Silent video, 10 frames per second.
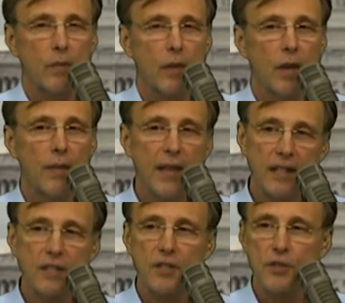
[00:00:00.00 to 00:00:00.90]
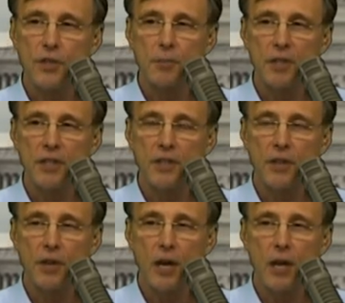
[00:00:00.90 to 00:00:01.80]
And that concerns me that
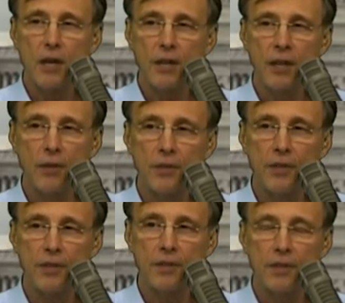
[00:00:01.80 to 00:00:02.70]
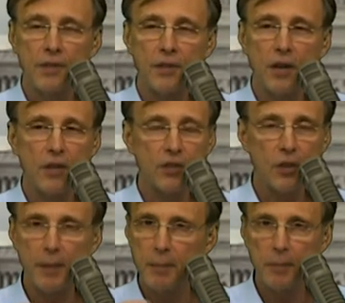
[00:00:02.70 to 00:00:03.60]
there are, you know, the, that there are
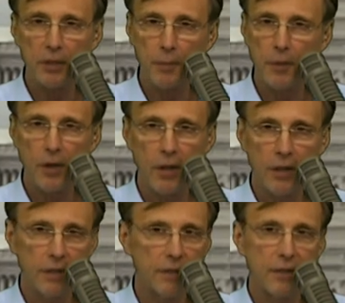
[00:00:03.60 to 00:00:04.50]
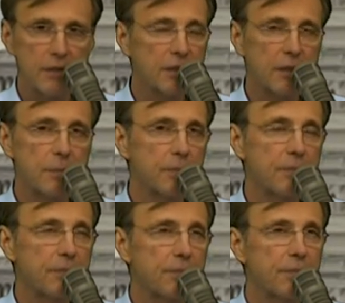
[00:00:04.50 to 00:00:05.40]
so many people in America, some
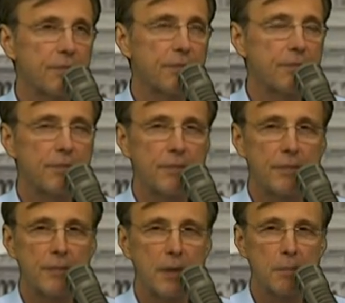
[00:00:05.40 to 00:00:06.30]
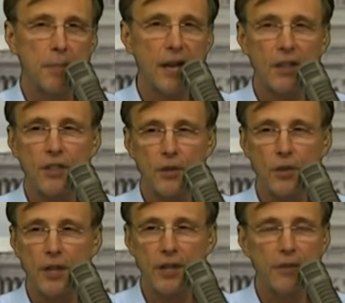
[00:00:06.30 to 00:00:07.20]
about a
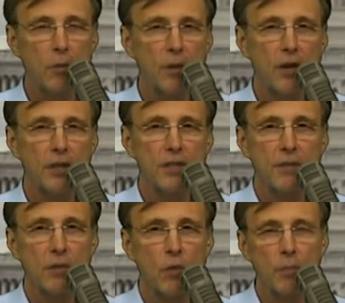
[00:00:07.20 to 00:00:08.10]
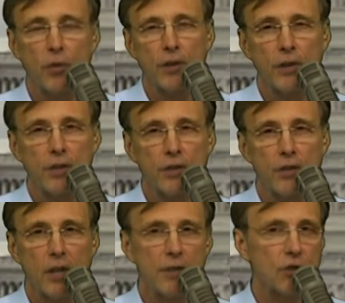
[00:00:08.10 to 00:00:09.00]
third, I think, of Americans have at one point or another in
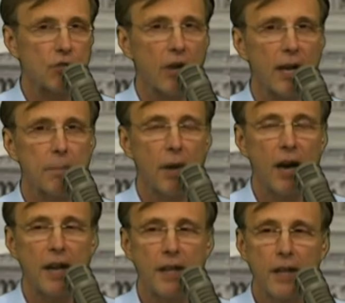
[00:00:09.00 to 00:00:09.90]
their lives tried pot,